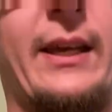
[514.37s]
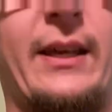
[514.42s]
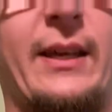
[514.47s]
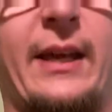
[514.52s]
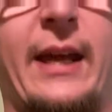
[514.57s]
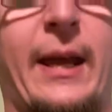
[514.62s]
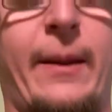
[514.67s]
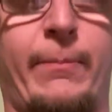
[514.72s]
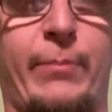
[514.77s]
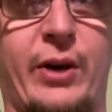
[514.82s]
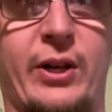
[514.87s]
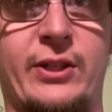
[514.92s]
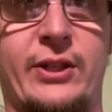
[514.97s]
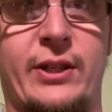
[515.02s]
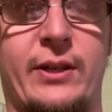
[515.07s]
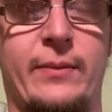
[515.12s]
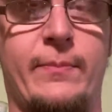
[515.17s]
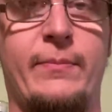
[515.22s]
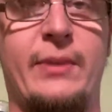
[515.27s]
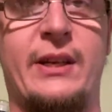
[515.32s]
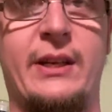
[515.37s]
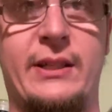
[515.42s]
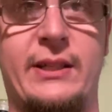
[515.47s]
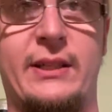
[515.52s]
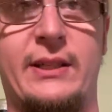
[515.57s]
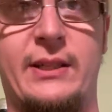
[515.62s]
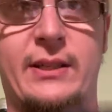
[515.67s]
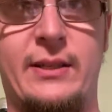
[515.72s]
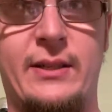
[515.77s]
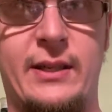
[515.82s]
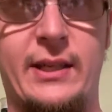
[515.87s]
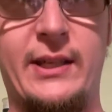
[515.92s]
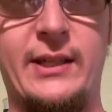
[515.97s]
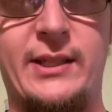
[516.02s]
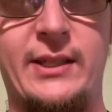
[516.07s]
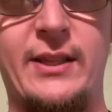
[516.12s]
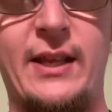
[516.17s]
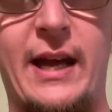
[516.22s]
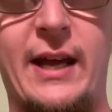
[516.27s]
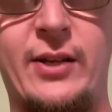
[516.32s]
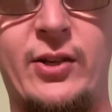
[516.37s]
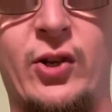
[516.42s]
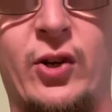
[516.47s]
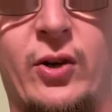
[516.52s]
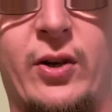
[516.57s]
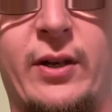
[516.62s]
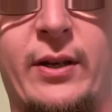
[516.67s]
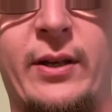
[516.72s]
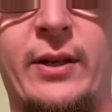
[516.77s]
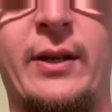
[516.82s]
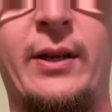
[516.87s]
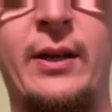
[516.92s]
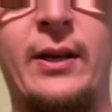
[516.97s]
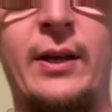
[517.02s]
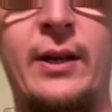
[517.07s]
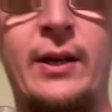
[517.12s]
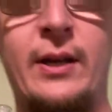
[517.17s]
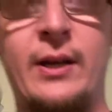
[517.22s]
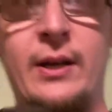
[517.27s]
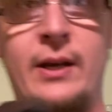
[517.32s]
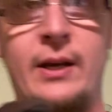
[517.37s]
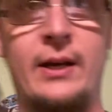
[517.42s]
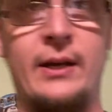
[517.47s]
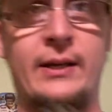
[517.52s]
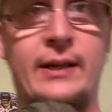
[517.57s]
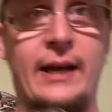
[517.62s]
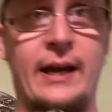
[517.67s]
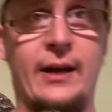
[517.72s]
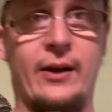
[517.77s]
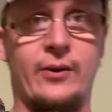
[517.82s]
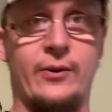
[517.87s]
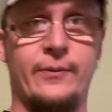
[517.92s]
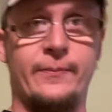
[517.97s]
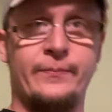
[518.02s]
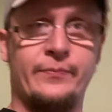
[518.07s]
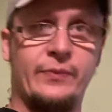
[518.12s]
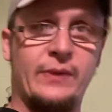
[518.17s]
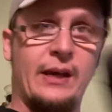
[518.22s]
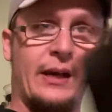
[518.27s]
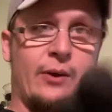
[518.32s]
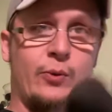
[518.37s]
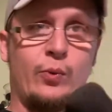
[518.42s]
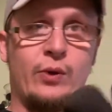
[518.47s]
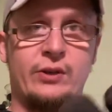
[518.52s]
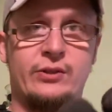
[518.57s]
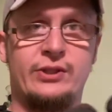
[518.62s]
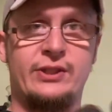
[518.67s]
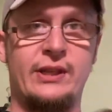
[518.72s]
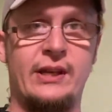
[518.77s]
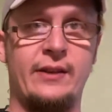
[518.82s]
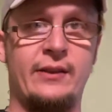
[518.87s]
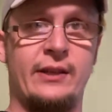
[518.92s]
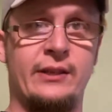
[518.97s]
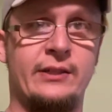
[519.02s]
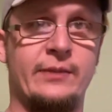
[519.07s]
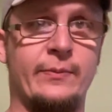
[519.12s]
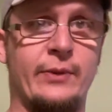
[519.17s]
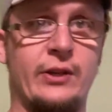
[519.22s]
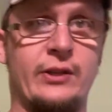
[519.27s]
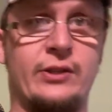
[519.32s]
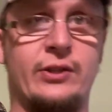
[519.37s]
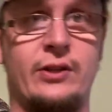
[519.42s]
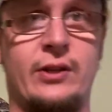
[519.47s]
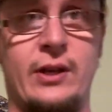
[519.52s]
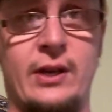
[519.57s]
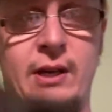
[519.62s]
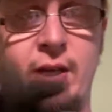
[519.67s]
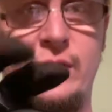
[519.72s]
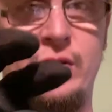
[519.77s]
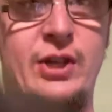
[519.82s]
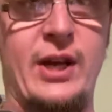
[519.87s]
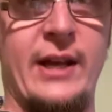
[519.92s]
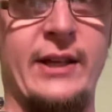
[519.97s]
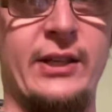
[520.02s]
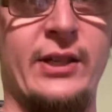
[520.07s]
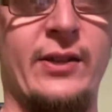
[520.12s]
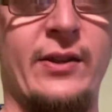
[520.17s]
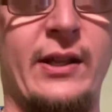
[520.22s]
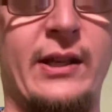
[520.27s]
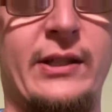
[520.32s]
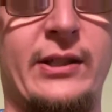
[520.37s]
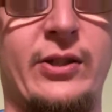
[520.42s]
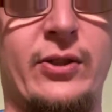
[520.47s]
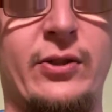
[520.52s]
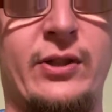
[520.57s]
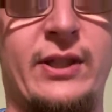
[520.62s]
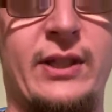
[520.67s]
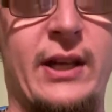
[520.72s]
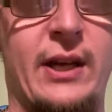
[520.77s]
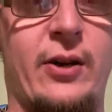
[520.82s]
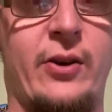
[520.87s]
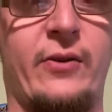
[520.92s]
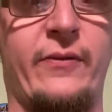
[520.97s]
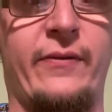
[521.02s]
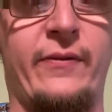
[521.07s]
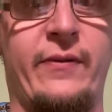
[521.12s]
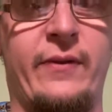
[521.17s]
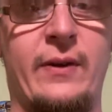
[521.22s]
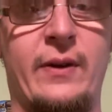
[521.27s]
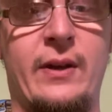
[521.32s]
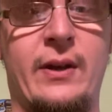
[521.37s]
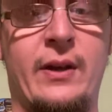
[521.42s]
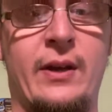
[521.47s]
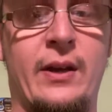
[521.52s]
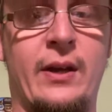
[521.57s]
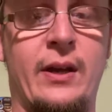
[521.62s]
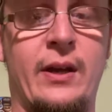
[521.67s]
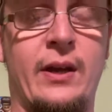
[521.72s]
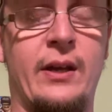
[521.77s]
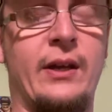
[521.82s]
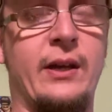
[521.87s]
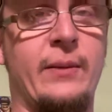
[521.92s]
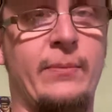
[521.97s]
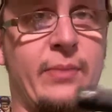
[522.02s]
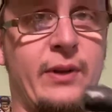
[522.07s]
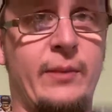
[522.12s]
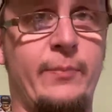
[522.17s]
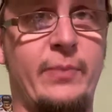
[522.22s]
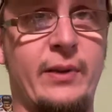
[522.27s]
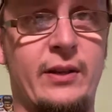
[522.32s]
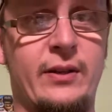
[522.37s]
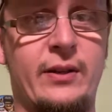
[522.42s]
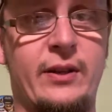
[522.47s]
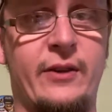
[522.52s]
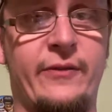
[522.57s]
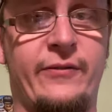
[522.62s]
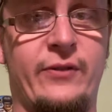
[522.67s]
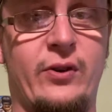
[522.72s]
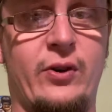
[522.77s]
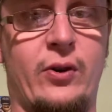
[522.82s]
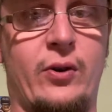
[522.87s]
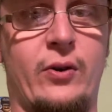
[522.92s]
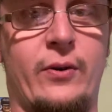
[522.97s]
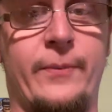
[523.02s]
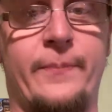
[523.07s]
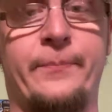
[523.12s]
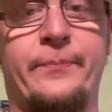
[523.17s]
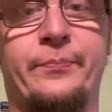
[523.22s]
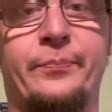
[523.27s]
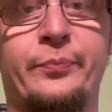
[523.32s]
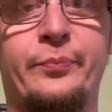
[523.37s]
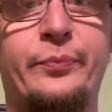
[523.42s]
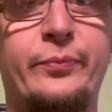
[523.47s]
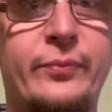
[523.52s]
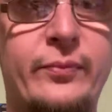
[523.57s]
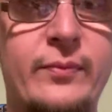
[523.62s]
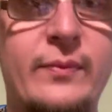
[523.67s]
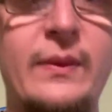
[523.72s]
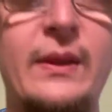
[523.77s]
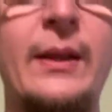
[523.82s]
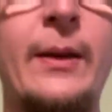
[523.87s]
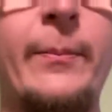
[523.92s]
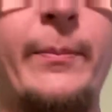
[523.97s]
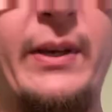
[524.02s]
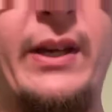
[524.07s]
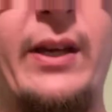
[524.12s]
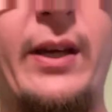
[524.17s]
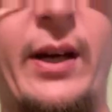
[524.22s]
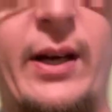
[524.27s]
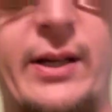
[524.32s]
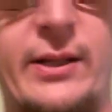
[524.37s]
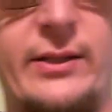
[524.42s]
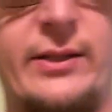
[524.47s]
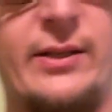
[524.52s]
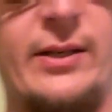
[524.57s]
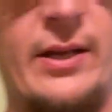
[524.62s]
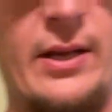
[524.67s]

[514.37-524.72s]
can't budge it because it's that taut. Now, I will say this much. Changing these yourself can be a bit difficult because